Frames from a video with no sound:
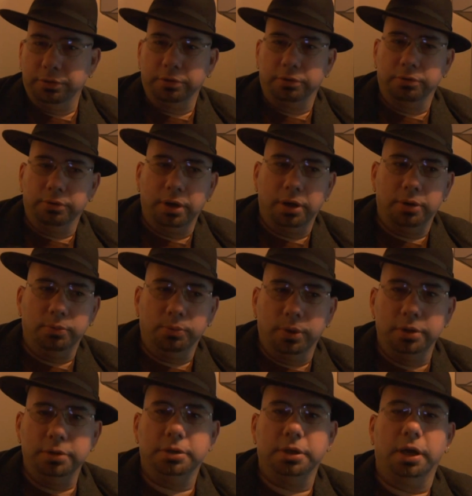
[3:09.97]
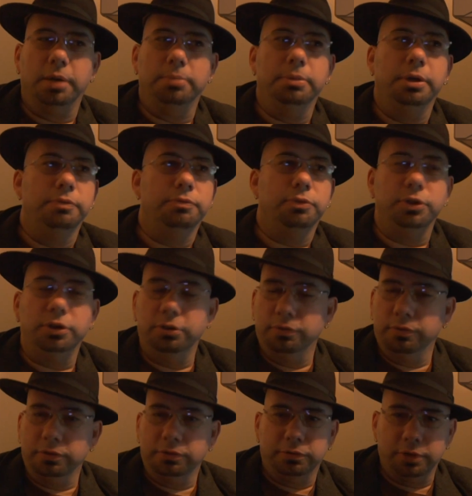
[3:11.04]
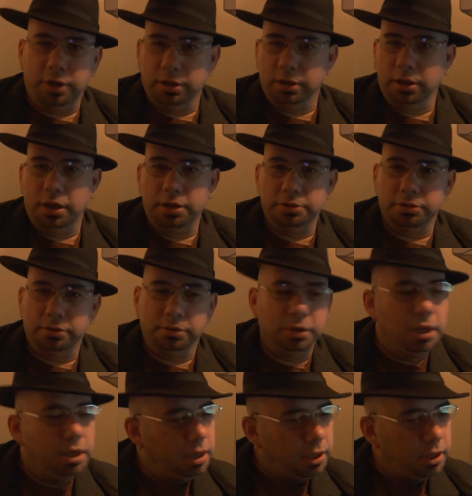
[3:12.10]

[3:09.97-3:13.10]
to the ground one time, if the universe is not logical,